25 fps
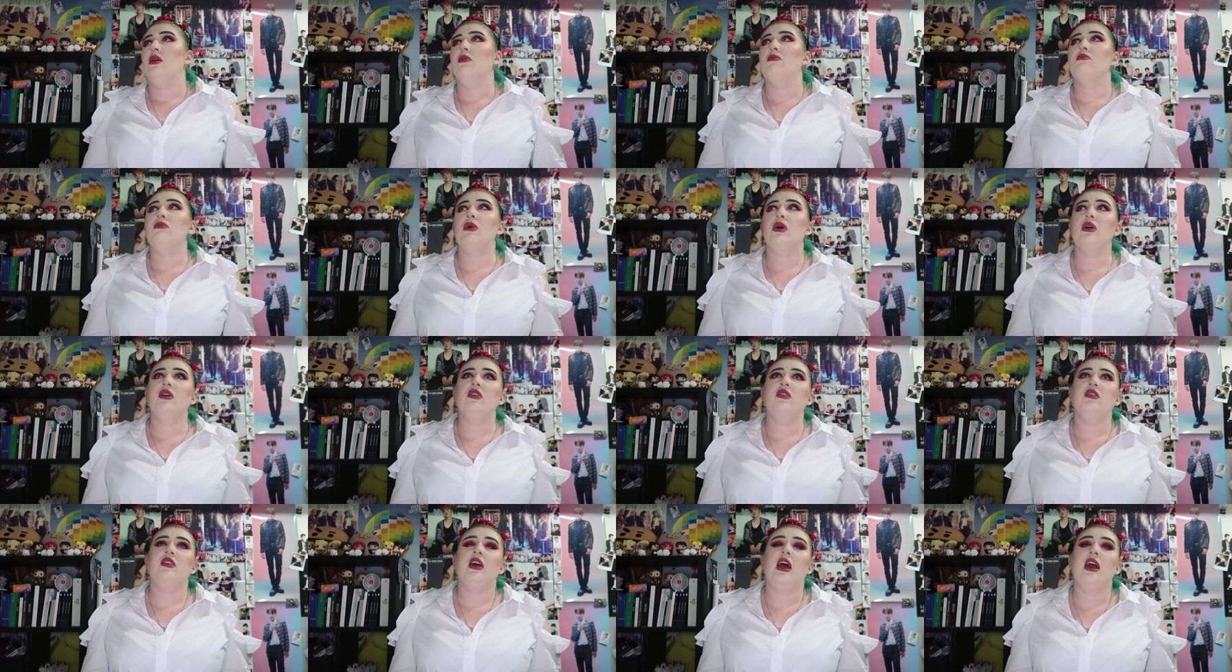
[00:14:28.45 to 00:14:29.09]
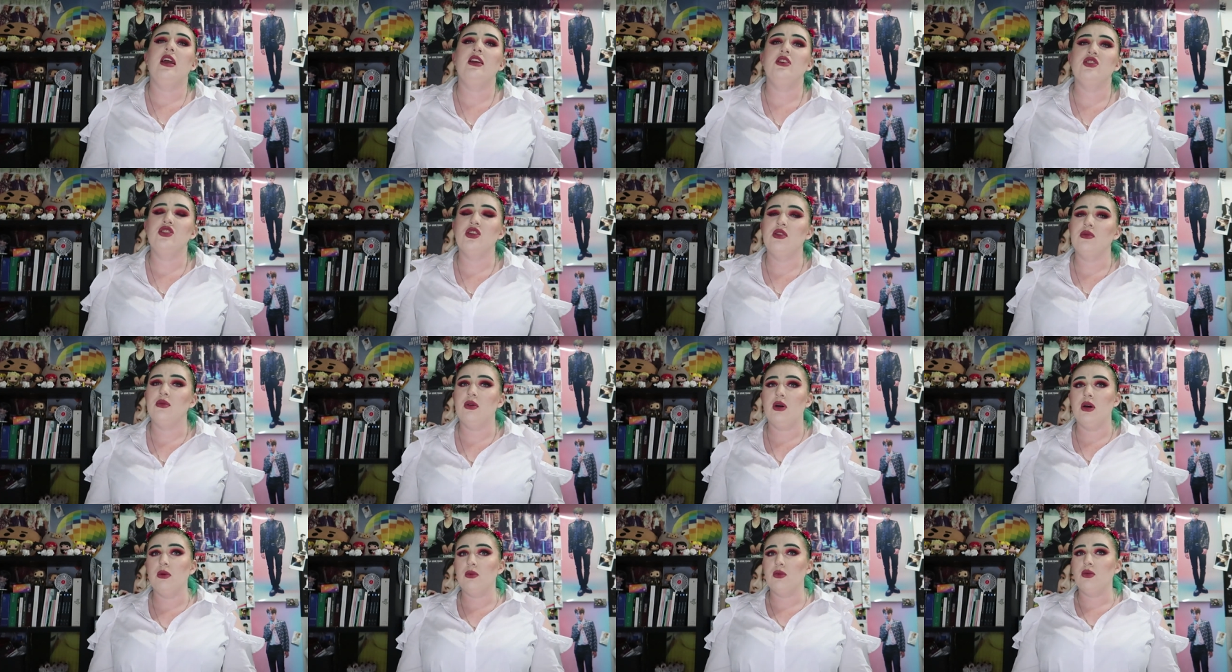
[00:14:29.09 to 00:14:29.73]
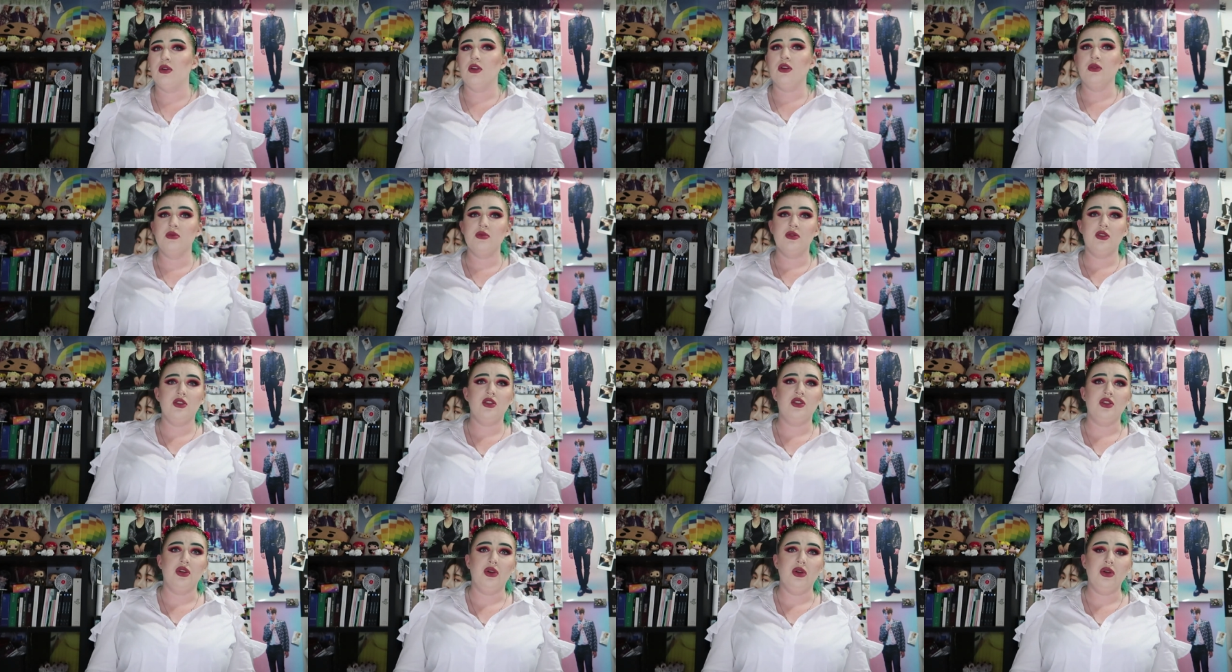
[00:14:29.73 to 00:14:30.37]
Most Asian pop
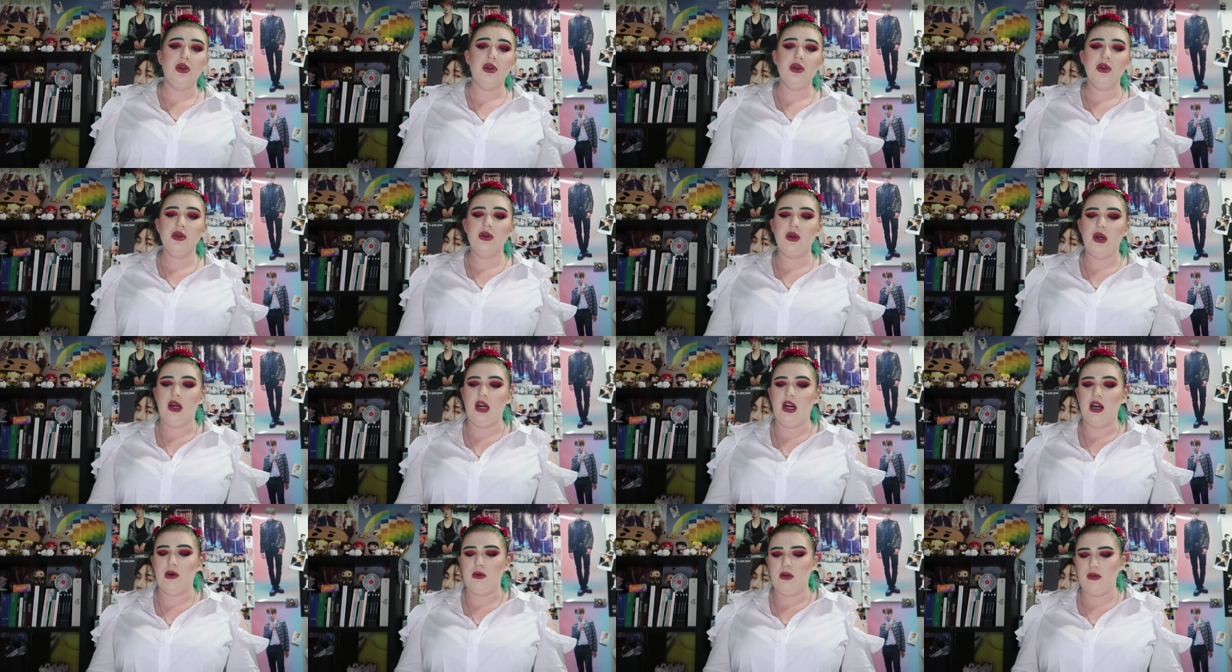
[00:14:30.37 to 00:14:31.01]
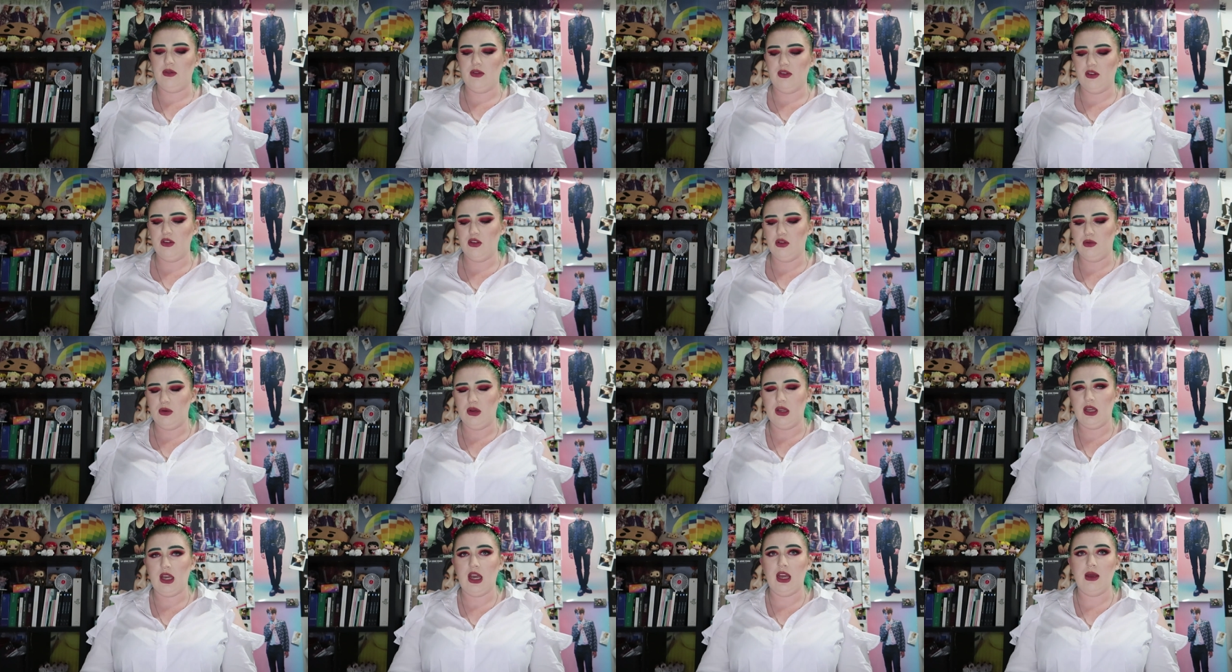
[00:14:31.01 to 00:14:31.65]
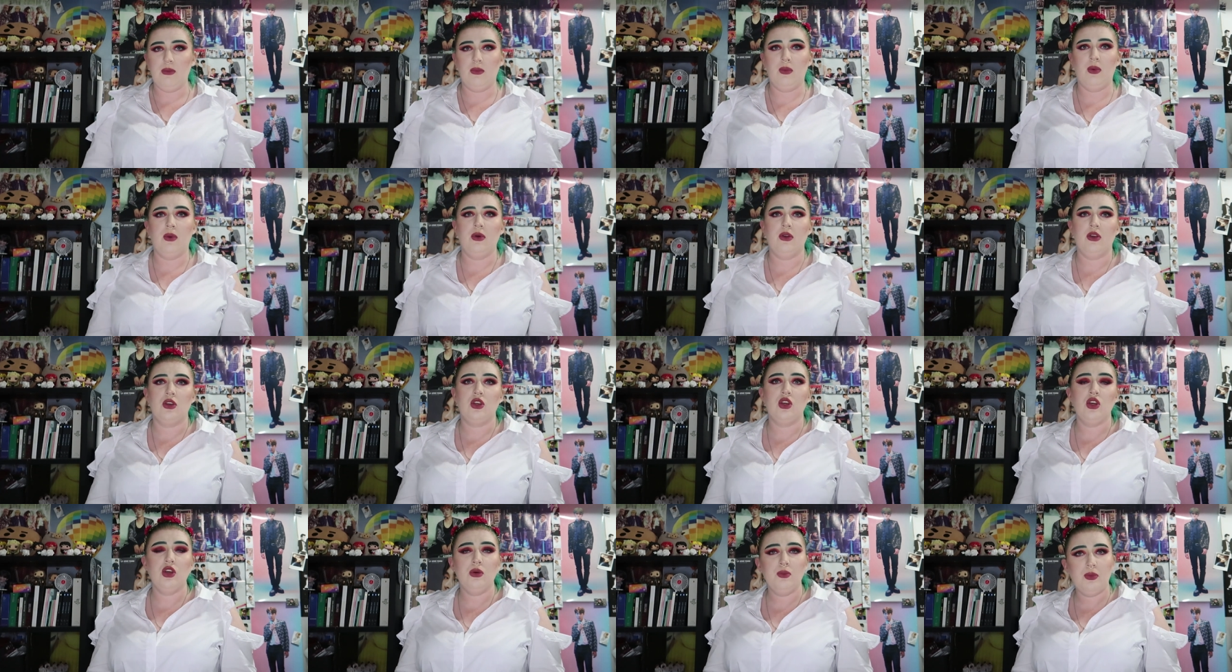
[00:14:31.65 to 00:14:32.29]
groups do. Um, I've listened to a bit
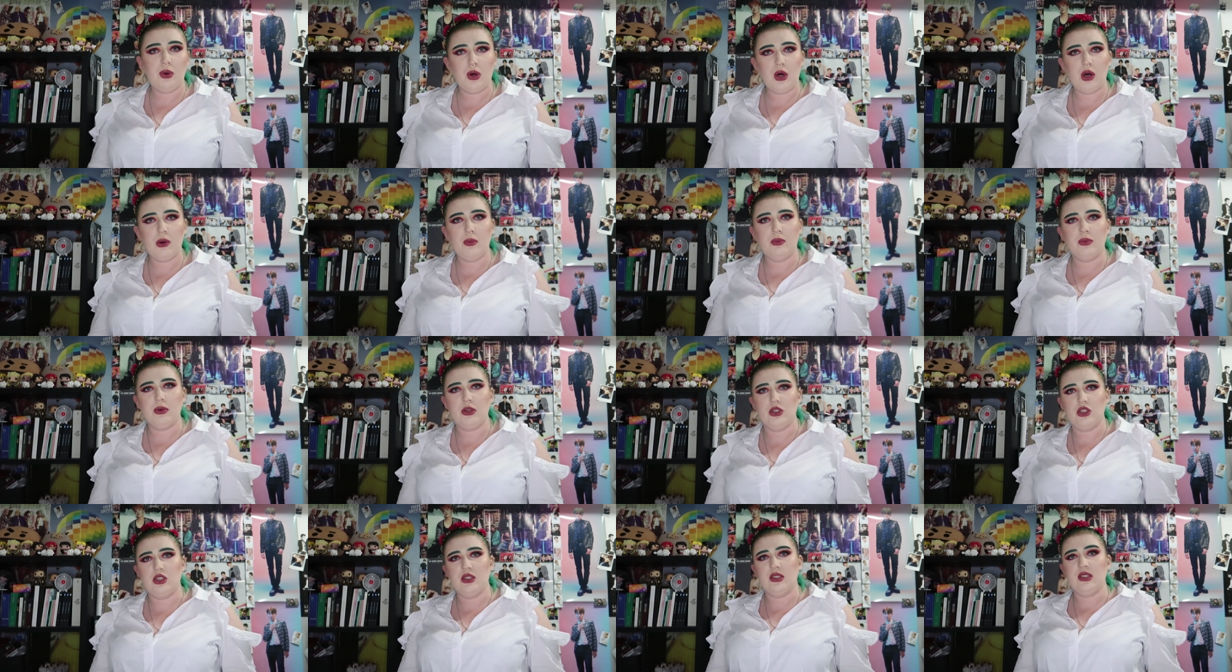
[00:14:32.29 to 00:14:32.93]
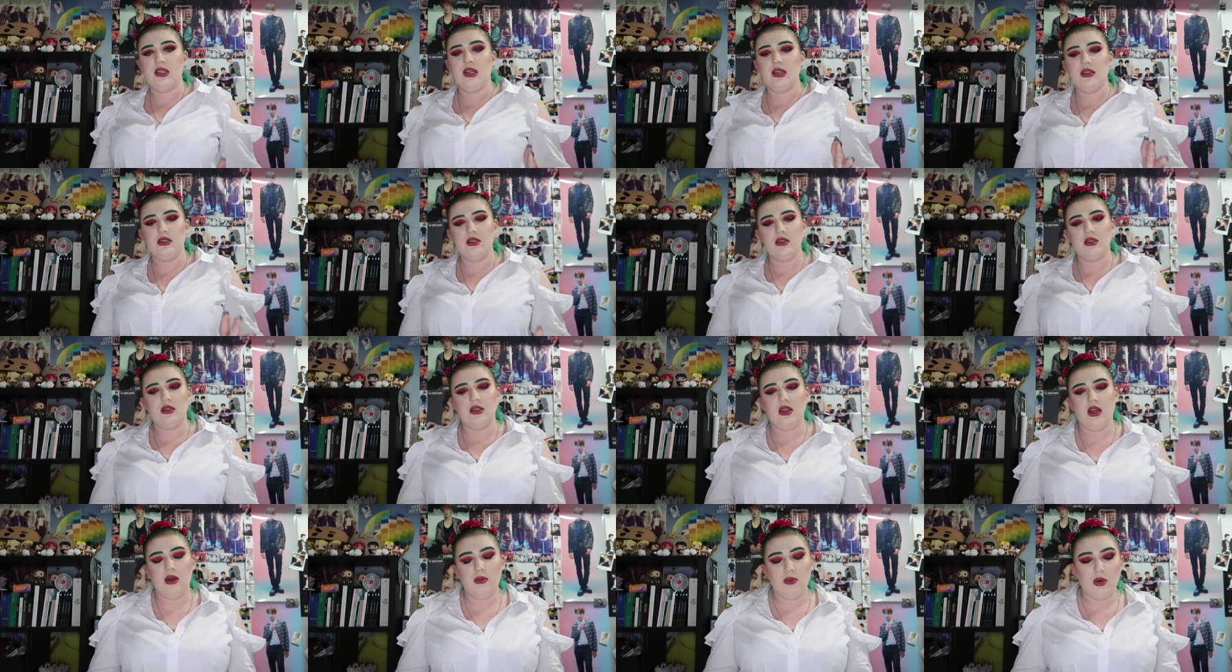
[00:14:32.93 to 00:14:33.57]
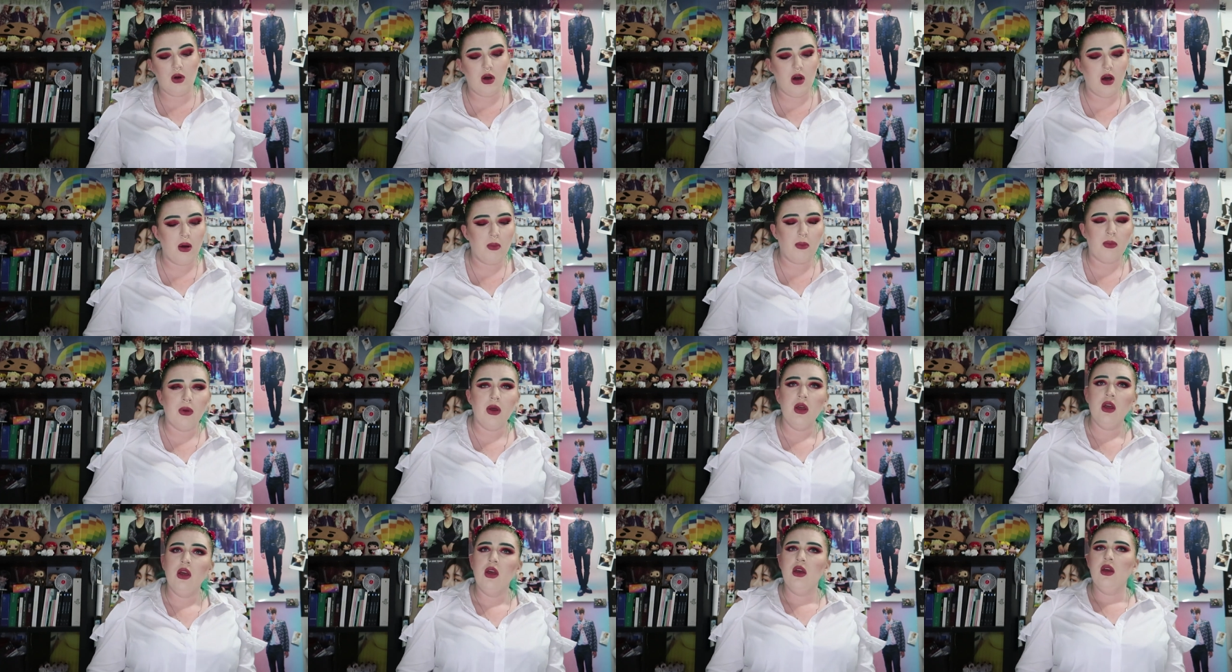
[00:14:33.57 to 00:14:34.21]
of Q-pop, which is Kazakhstan
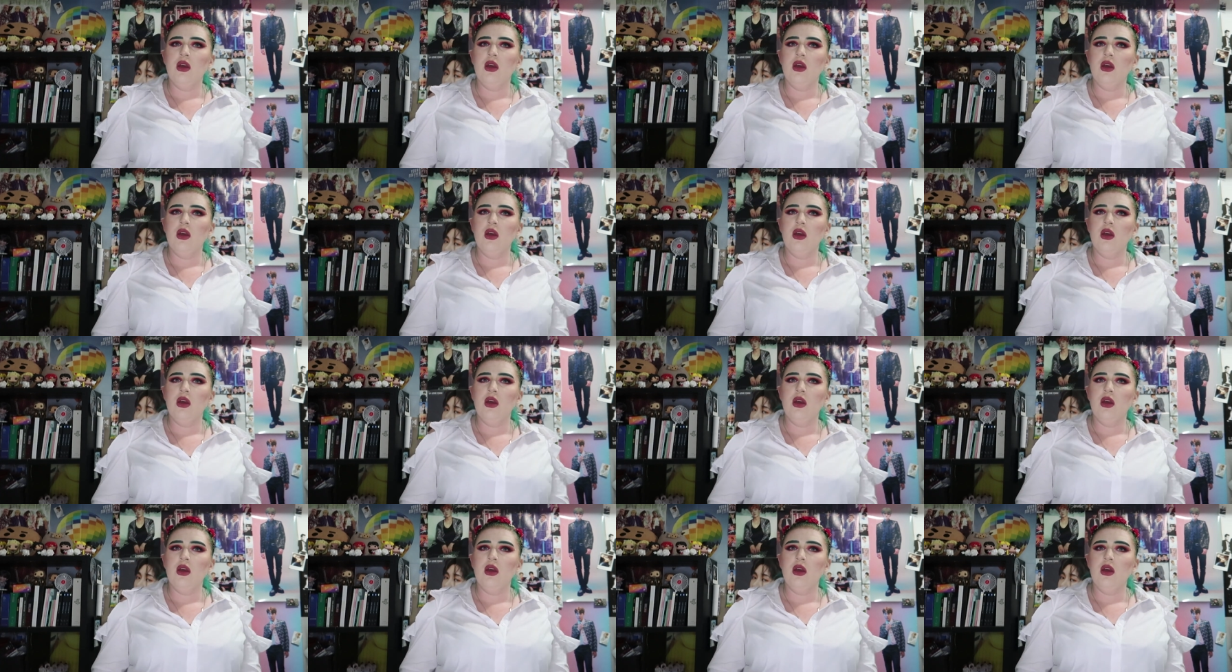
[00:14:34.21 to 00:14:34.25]
pop,